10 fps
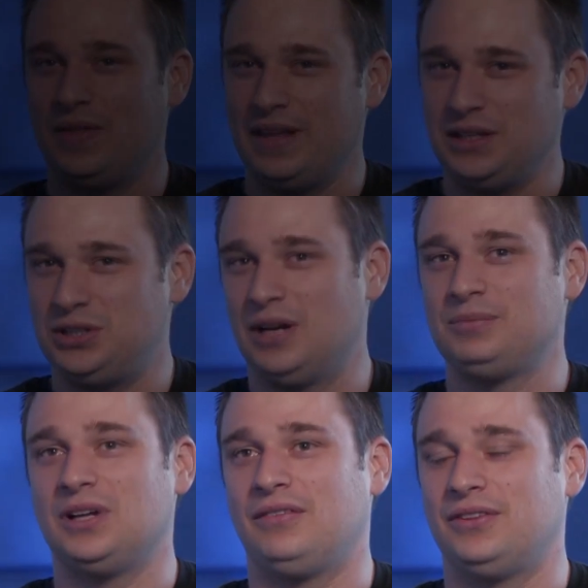When they
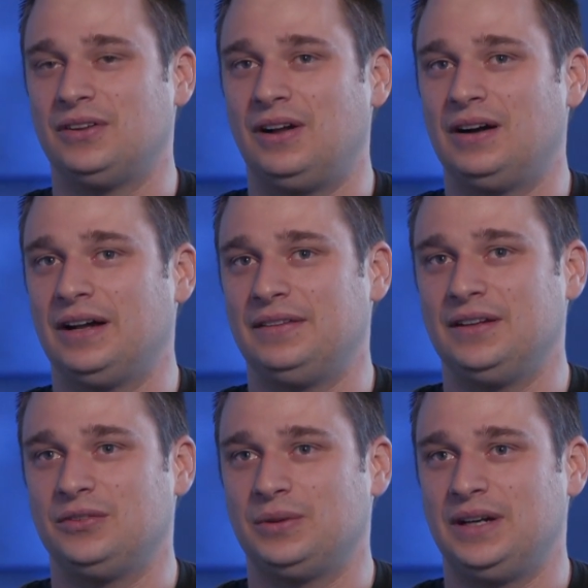jumped off the log, I
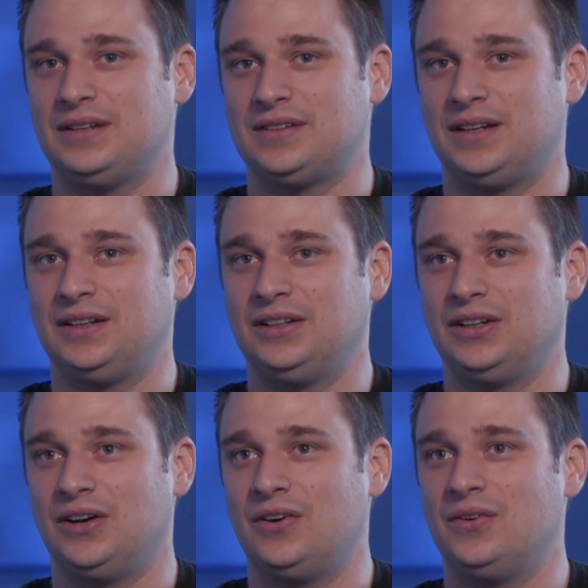think is when I decided, you
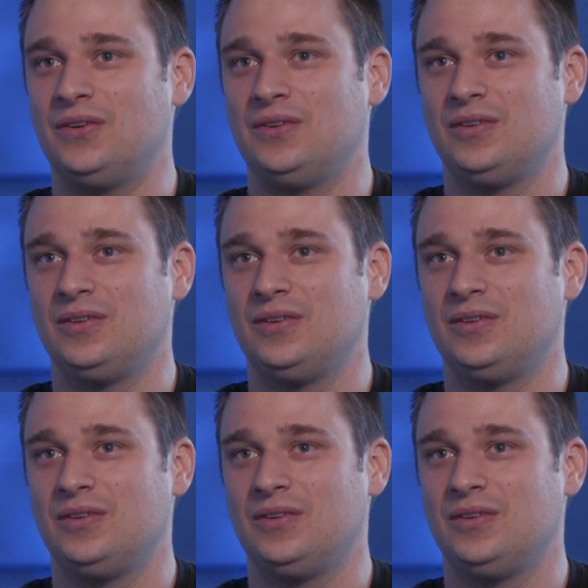know,